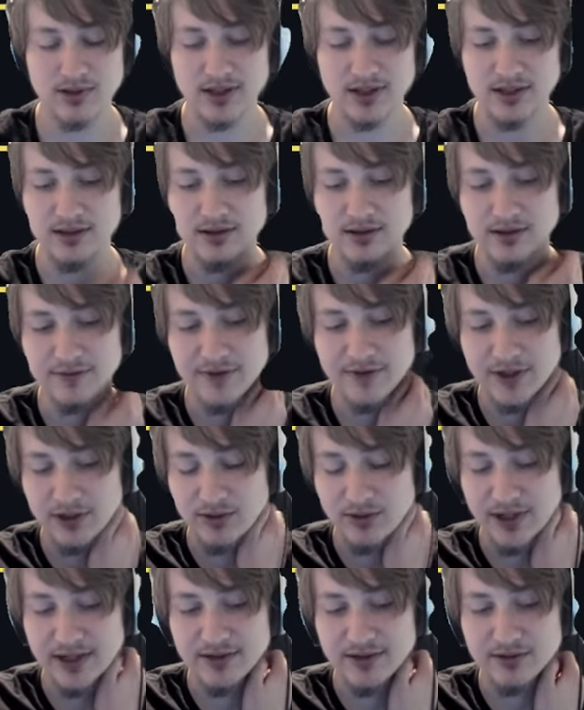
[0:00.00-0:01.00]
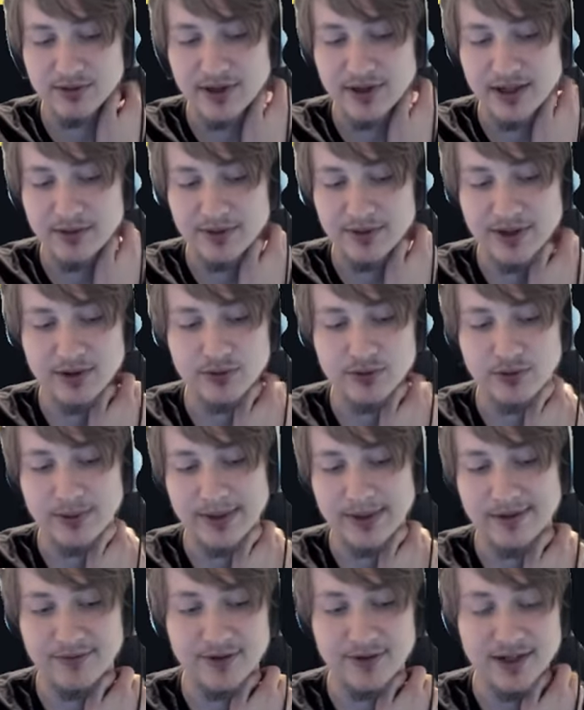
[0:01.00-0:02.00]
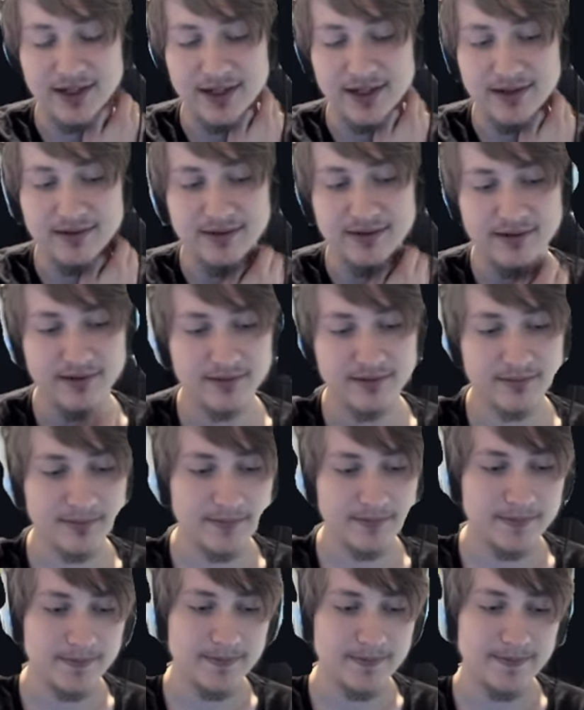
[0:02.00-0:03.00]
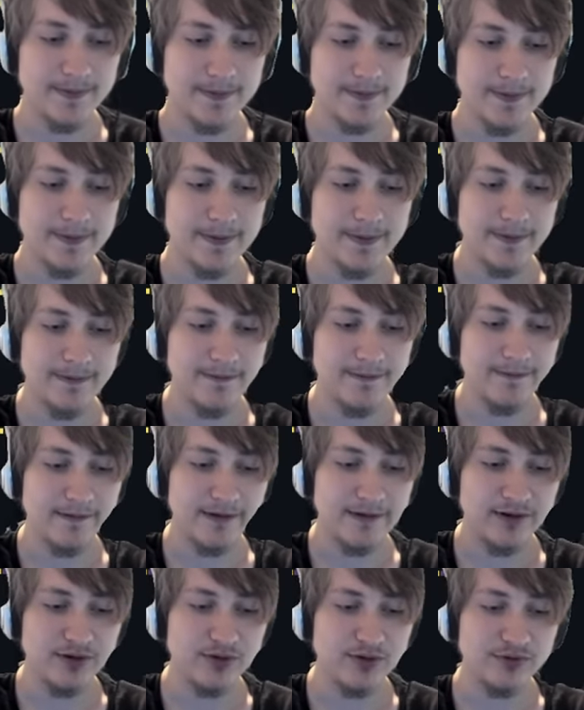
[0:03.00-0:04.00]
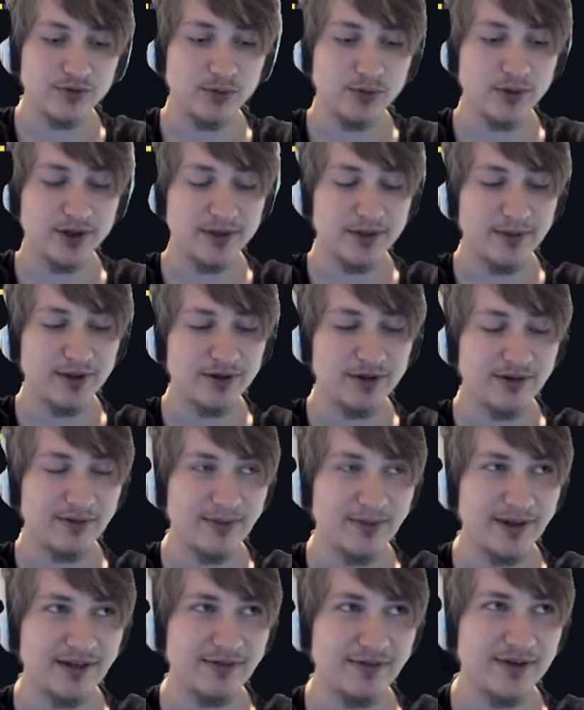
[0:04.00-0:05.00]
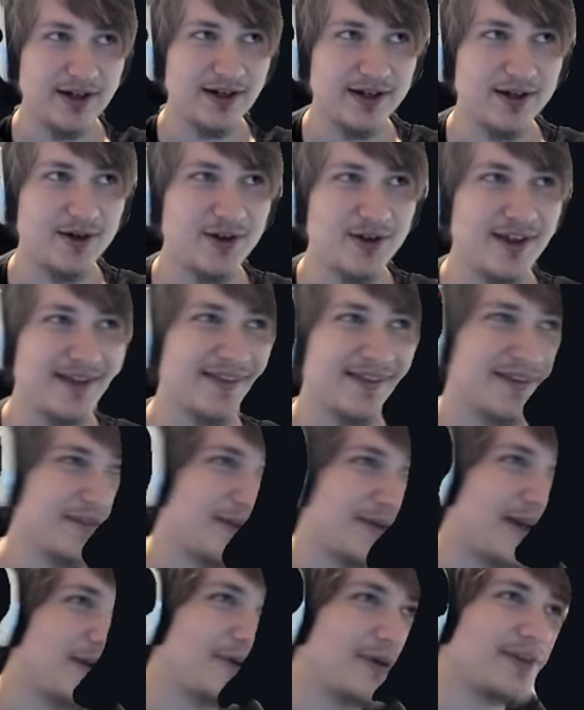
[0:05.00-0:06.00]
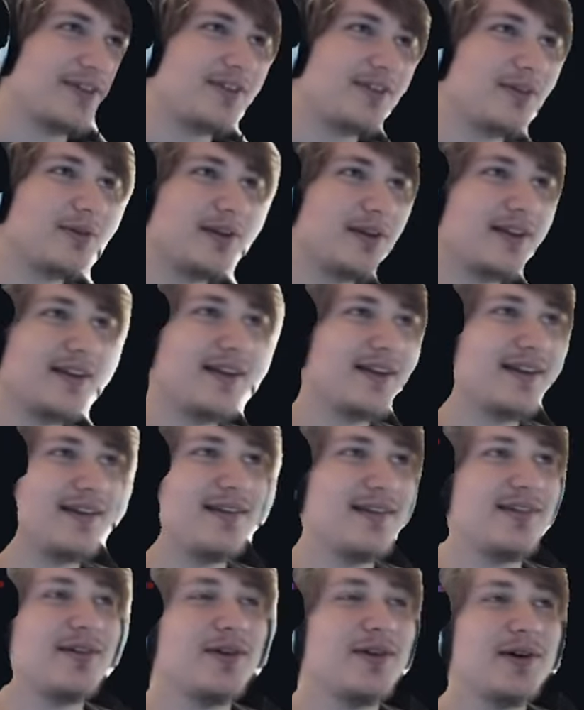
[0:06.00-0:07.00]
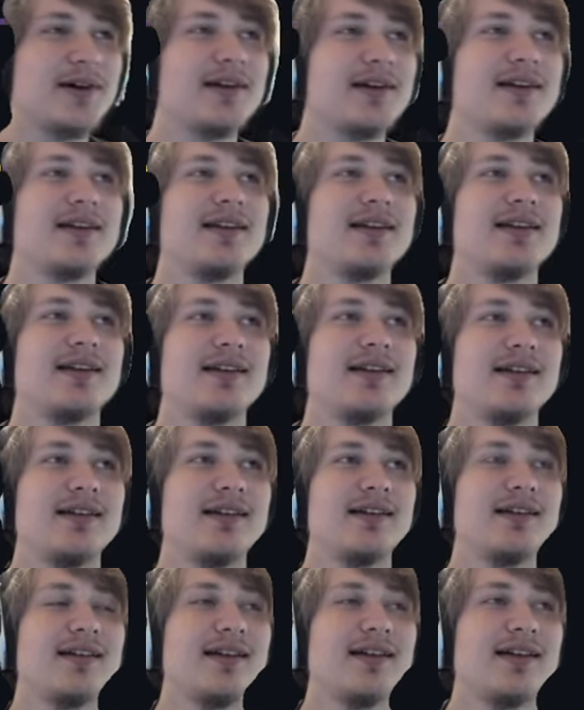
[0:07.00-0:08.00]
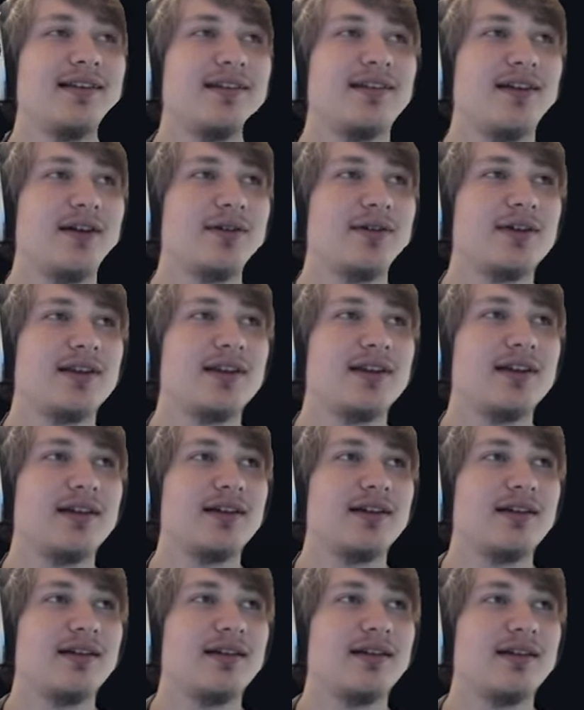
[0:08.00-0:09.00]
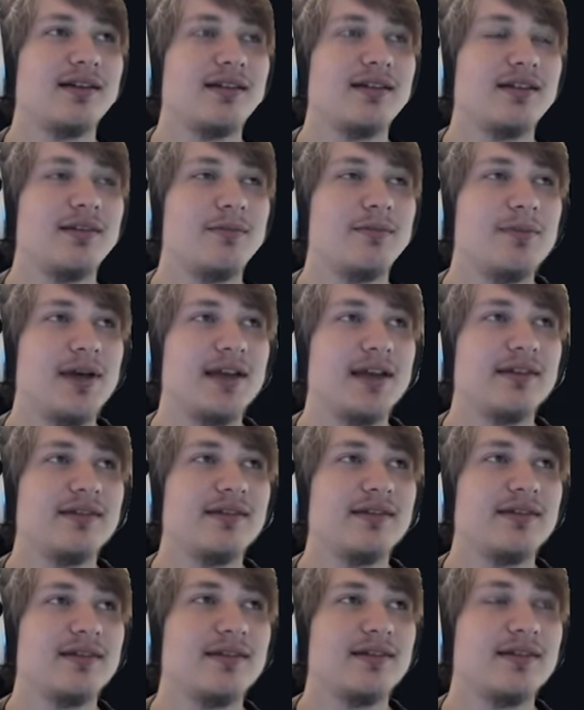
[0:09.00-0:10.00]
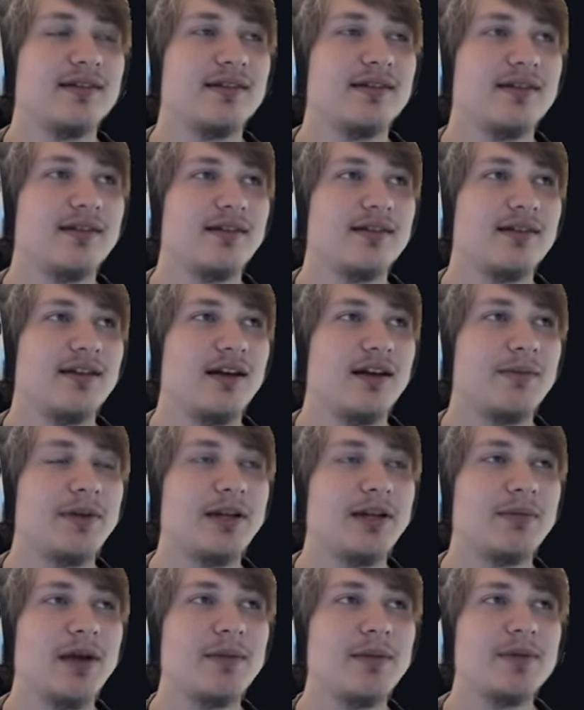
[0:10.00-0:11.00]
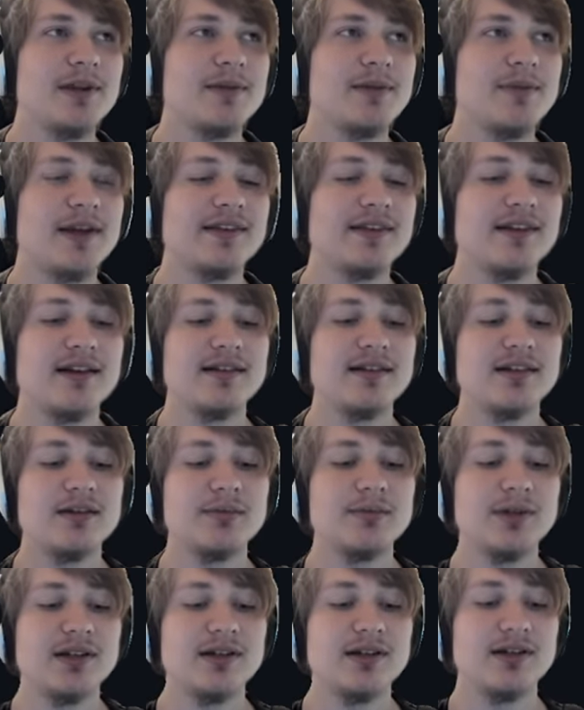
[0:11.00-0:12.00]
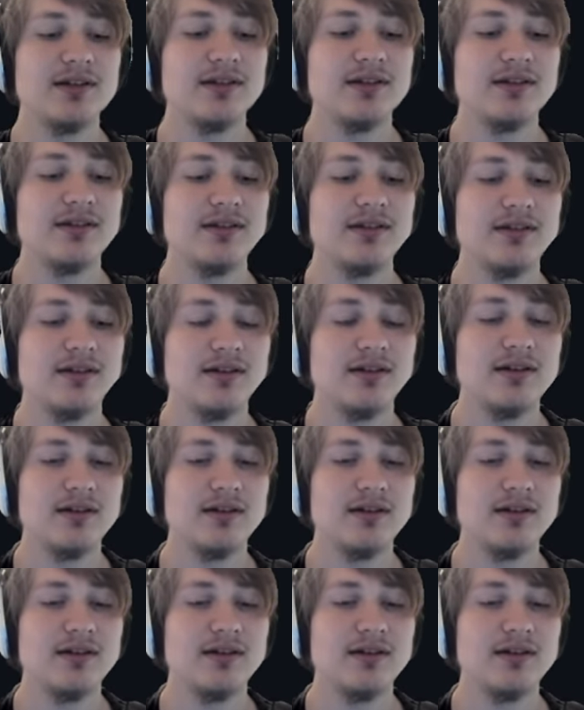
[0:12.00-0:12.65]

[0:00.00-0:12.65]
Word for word: I love that you can do that without specifying anything you don't have to worry about specifying all that stuff. I always do it, and you know what? It's not really the best. I mean, it might be the best idea because